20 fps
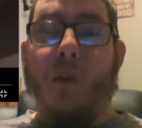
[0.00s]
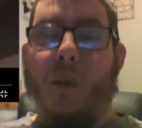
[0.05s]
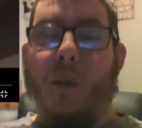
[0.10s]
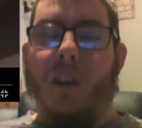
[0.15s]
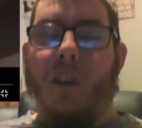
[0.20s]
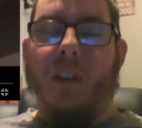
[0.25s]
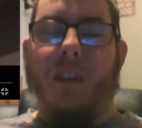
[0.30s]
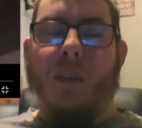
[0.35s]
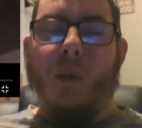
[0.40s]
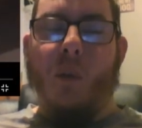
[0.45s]

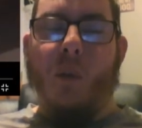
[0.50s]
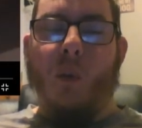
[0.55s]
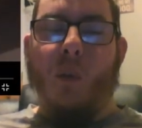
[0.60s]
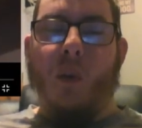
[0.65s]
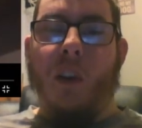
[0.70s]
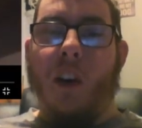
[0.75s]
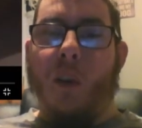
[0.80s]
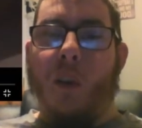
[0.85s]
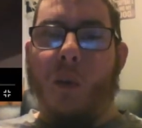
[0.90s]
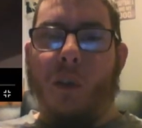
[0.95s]
what
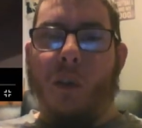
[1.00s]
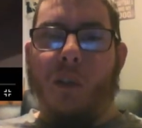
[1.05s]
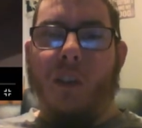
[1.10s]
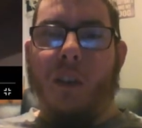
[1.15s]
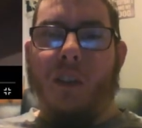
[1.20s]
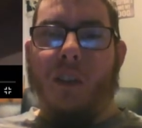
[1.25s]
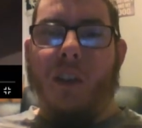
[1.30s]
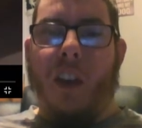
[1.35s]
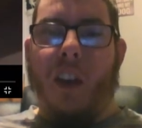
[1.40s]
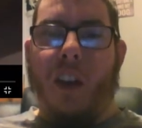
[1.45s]
I was
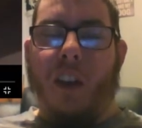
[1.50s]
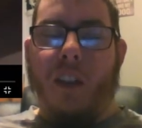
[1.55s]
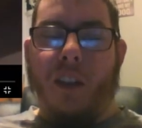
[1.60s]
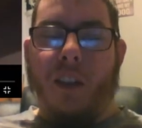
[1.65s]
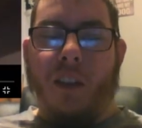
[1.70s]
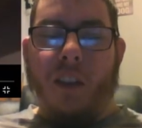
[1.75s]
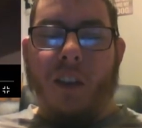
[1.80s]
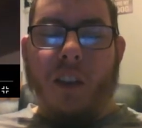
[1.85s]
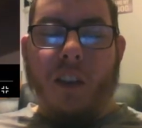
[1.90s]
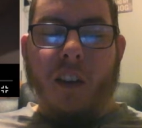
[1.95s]
just
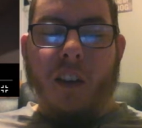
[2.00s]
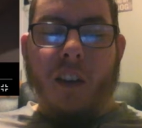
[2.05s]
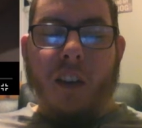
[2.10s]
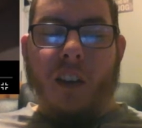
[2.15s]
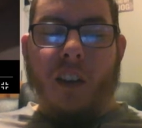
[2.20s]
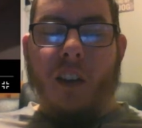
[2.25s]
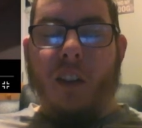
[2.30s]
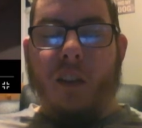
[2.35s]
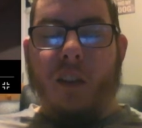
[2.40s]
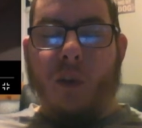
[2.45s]
saying.
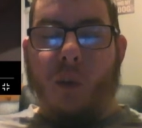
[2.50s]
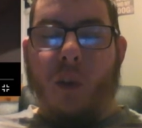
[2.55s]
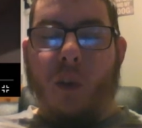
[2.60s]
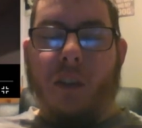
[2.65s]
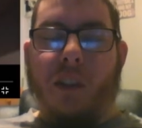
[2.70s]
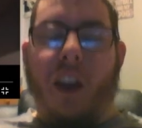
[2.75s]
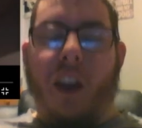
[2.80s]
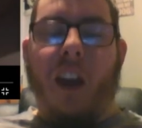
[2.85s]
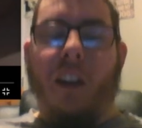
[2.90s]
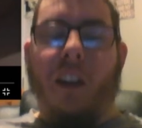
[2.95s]
That's what
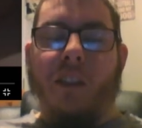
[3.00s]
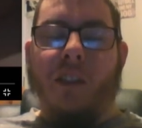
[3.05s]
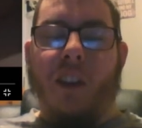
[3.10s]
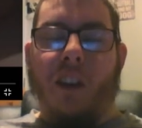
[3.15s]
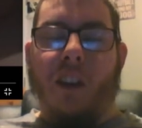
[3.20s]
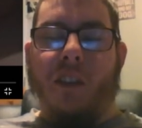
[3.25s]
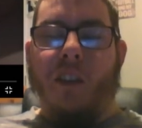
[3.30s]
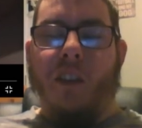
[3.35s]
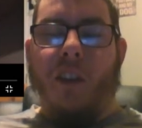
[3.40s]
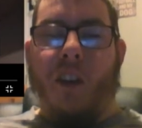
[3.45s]
Dax
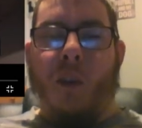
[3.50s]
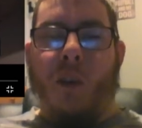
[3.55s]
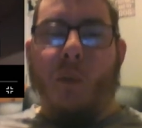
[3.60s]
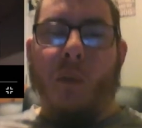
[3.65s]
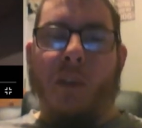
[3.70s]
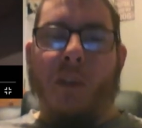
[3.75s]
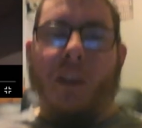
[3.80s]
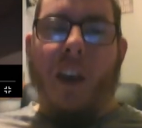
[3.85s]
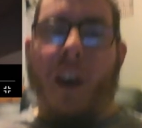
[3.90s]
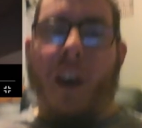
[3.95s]
does in
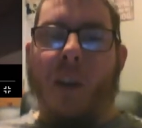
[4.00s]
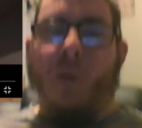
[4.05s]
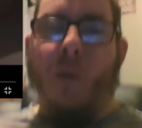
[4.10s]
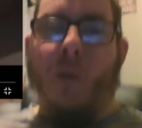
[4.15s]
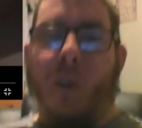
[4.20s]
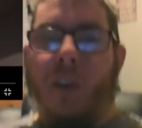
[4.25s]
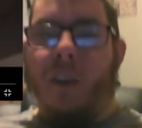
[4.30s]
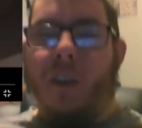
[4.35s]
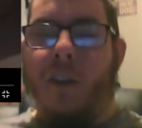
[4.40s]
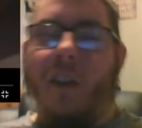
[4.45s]
almost
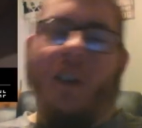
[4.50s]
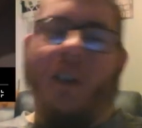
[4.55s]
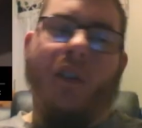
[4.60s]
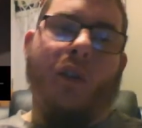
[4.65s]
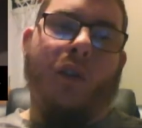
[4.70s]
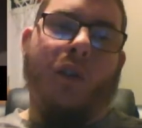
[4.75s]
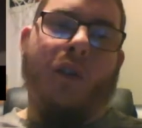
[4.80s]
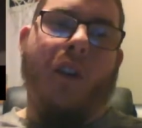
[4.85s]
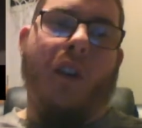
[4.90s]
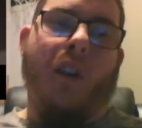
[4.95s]
every single
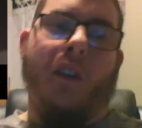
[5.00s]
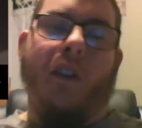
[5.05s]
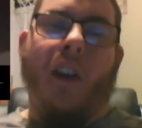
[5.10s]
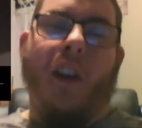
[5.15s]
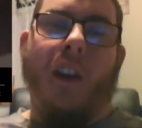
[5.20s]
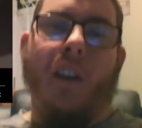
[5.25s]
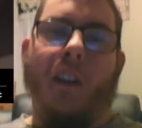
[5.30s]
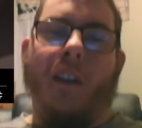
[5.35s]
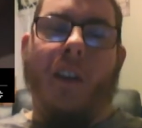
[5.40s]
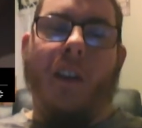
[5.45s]
song that
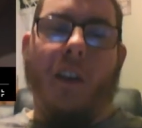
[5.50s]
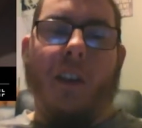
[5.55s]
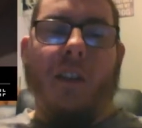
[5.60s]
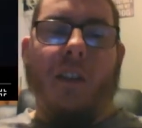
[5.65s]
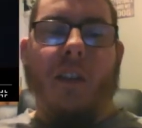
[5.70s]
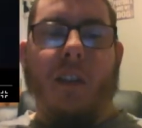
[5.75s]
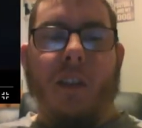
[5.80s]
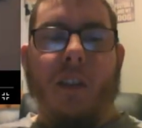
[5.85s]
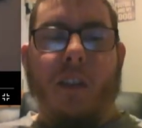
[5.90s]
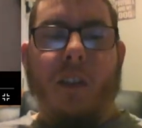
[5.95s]
he does.
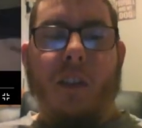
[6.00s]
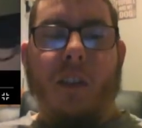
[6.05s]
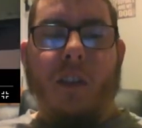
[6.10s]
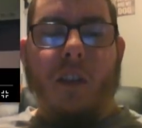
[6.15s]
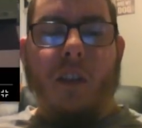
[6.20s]
We get